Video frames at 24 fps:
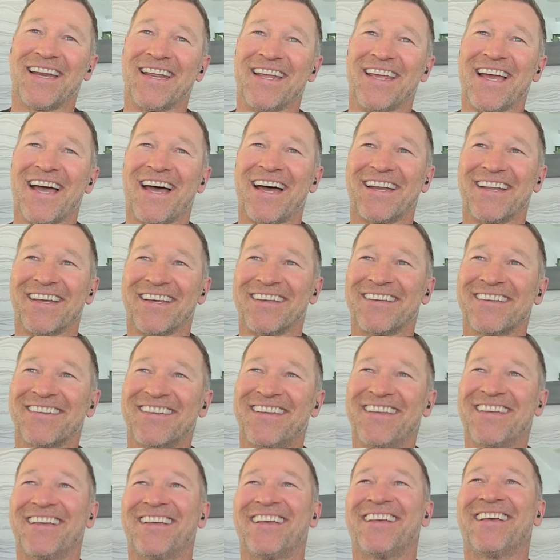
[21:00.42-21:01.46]
yada, yada.
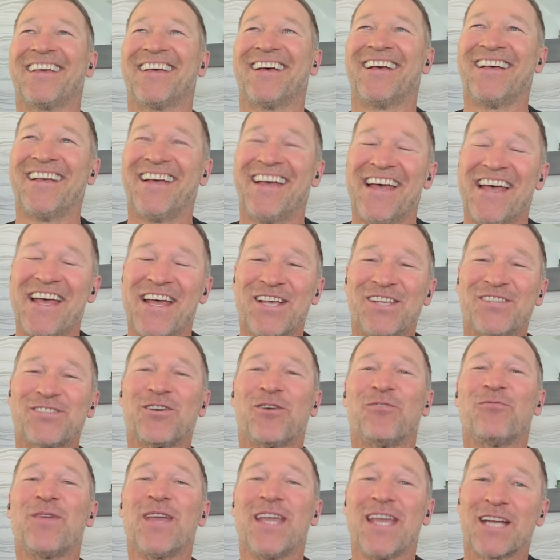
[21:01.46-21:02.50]

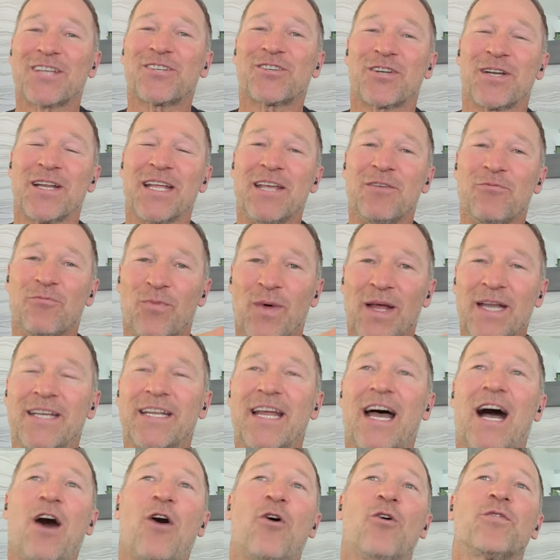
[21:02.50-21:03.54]
So we actually
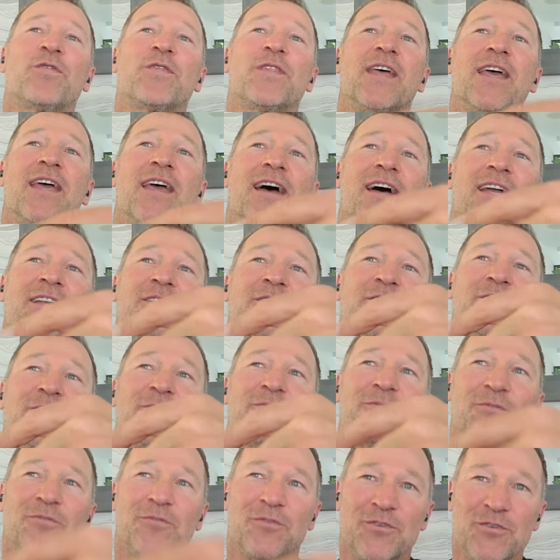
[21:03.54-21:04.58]
went out there
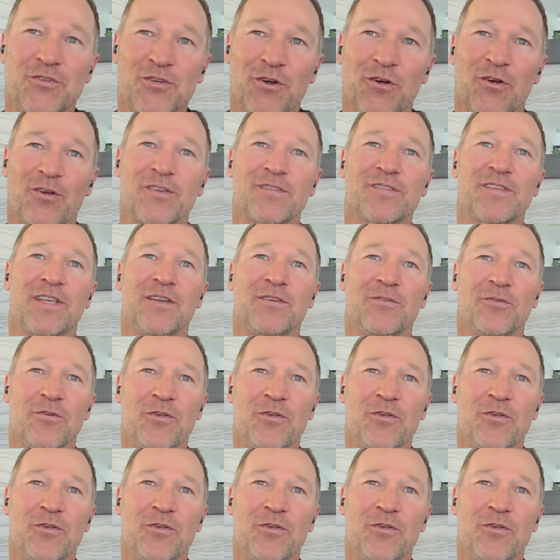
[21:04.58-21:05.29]
to New Jersey,